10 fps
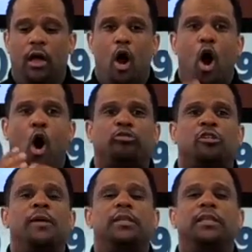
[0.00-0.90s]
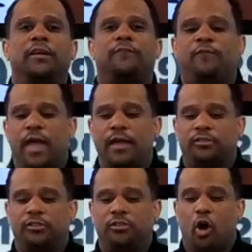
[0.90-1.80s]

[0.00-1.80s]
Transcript: ultimately affects